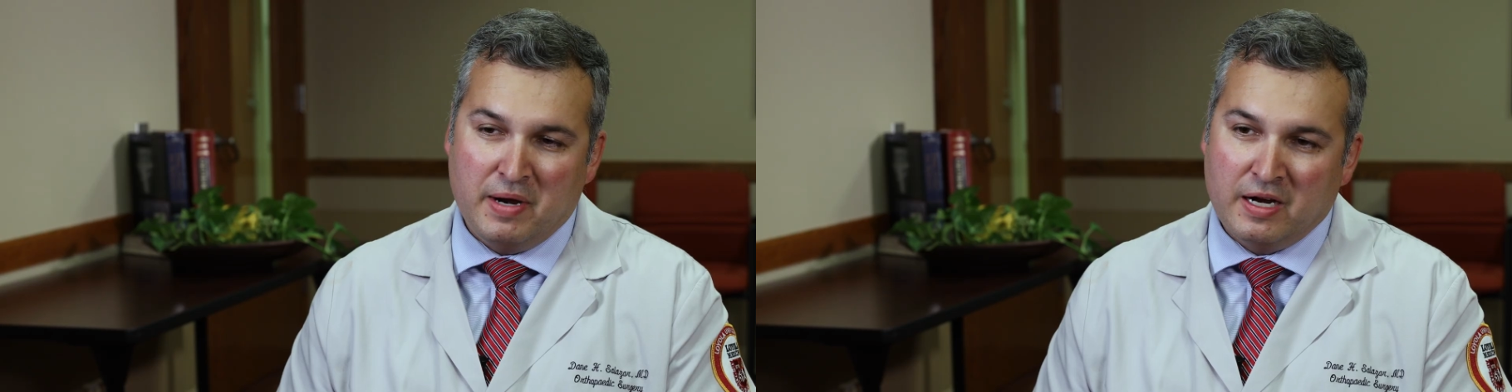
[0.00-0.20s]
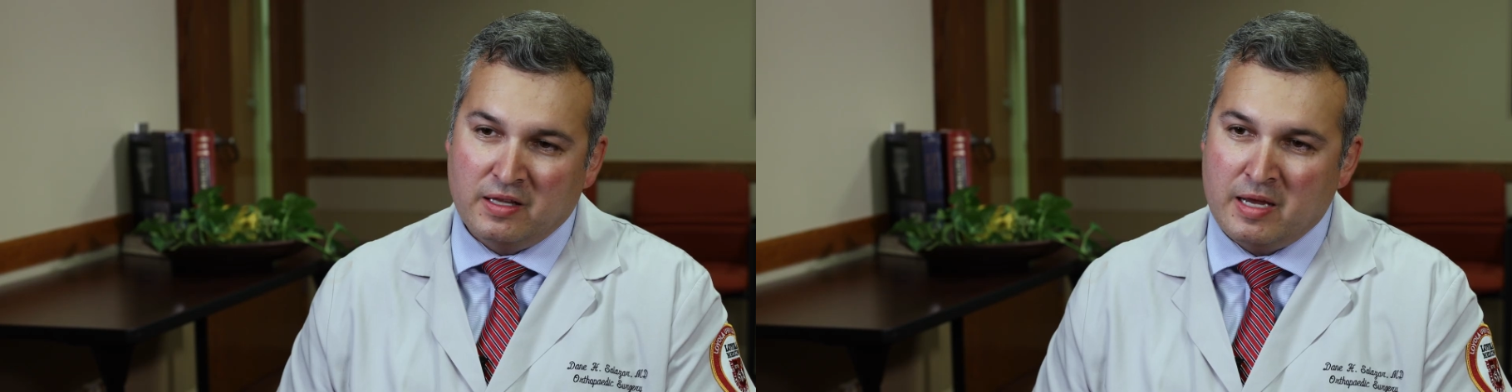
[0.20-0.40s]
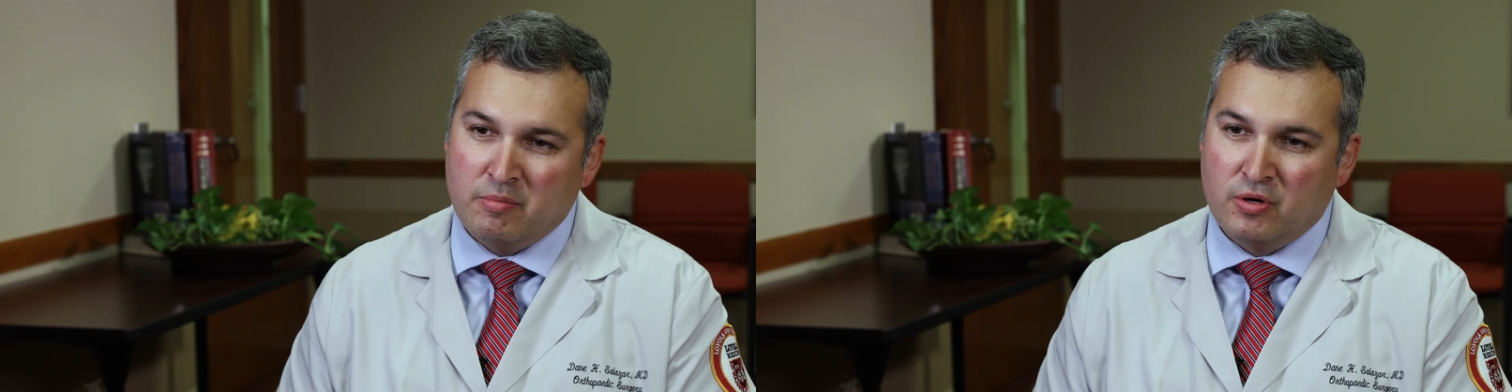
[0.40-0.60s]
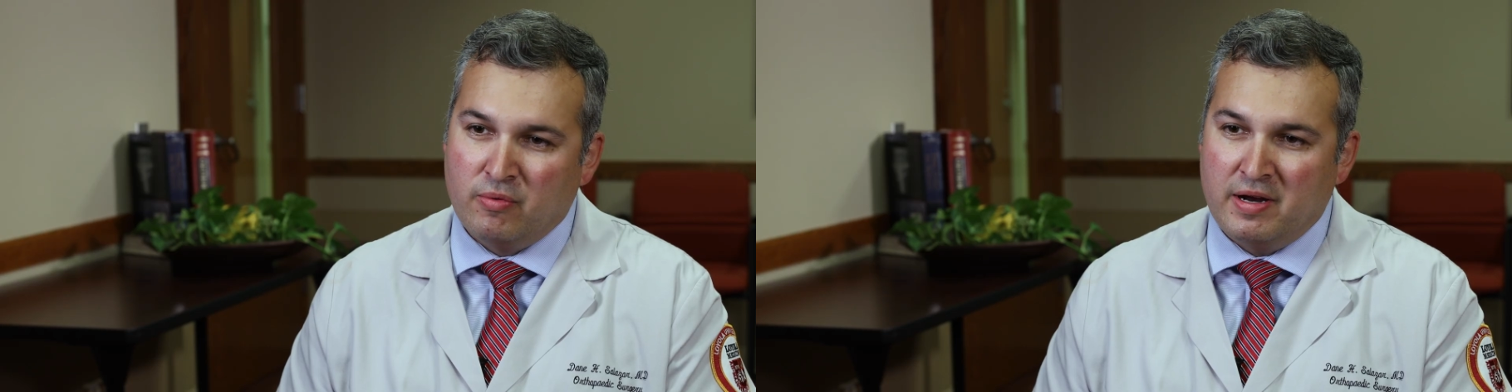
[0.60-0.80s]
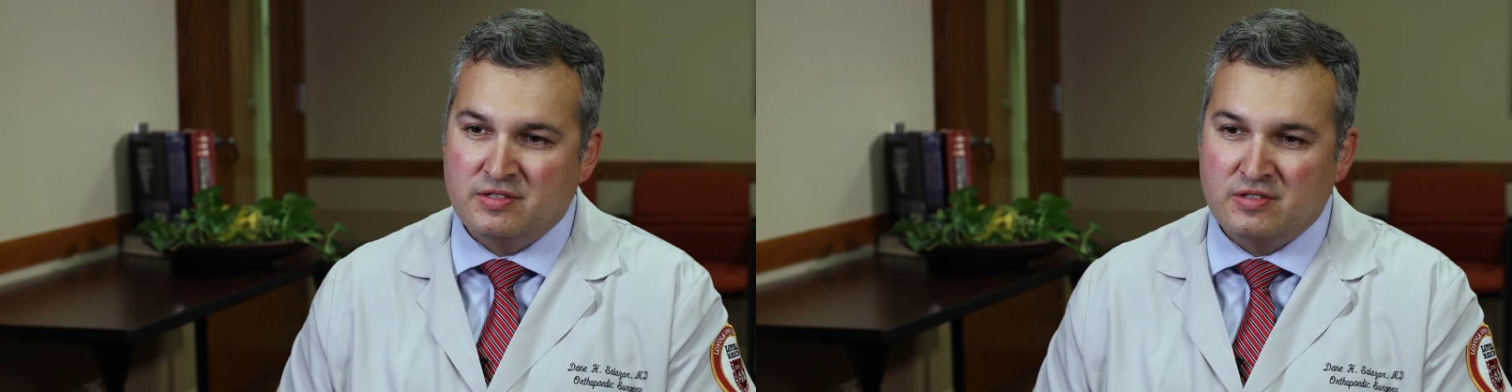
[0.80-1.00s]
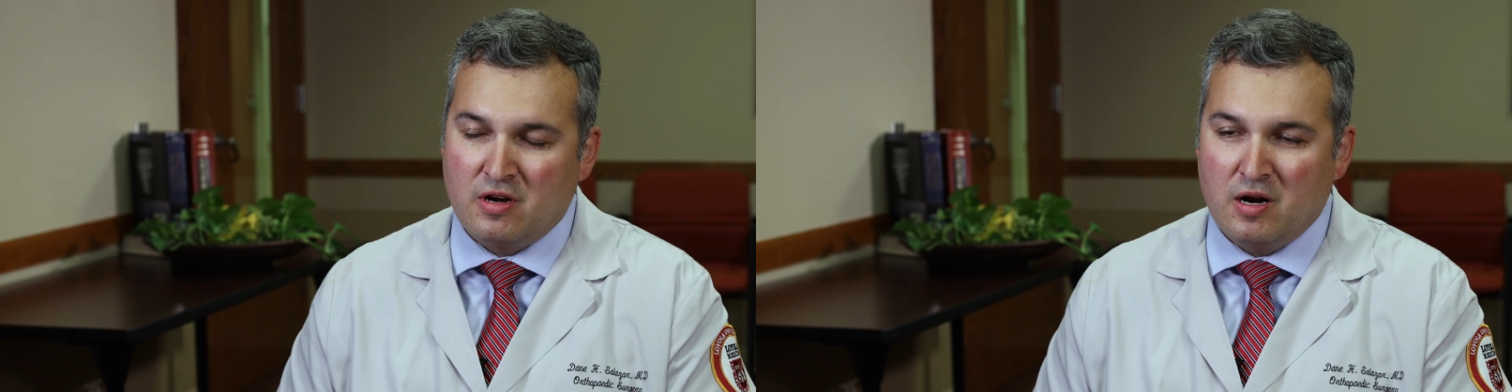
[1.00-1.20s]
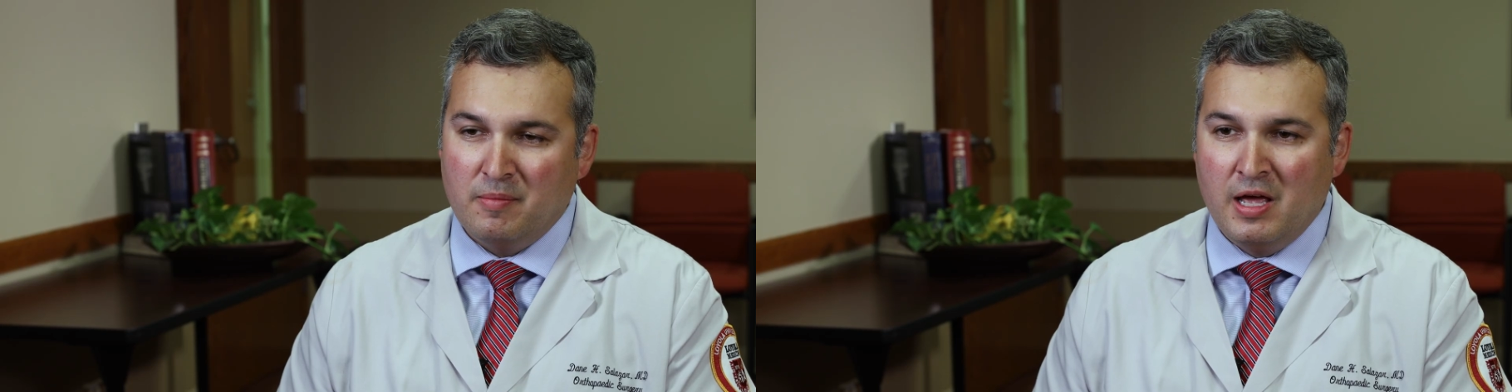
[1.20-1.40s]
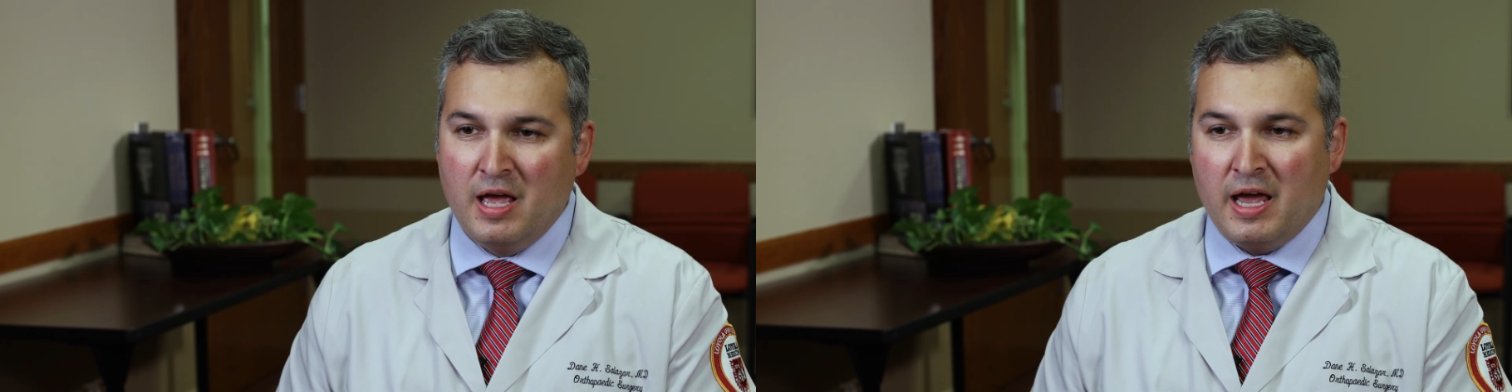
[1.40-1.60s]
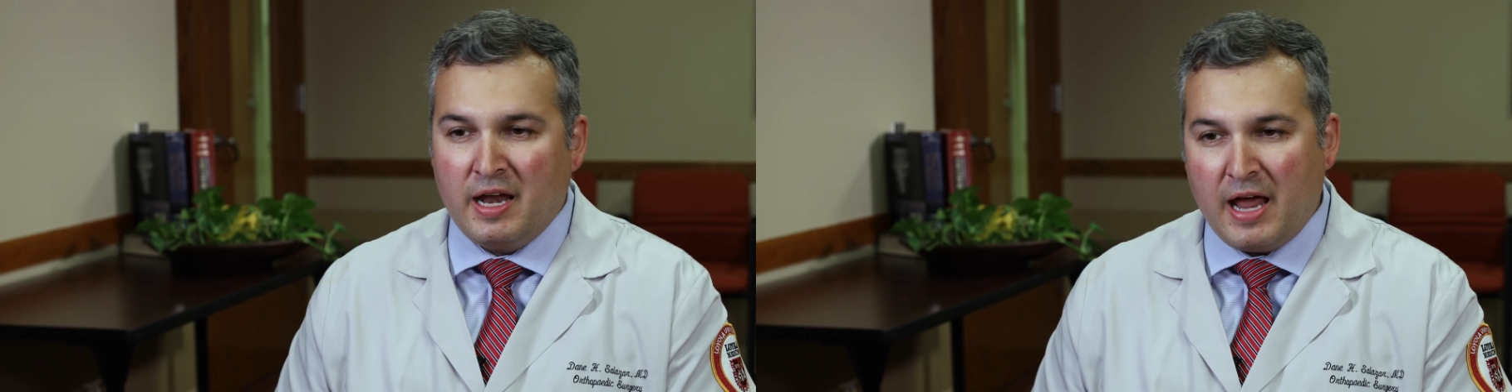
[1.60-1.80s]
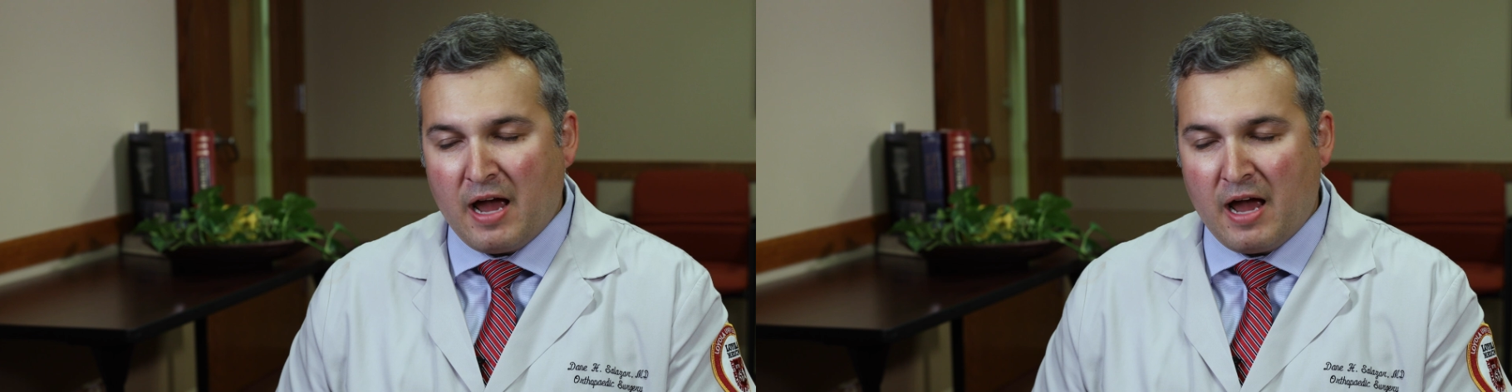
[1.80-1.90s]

barely able to raise his arm. And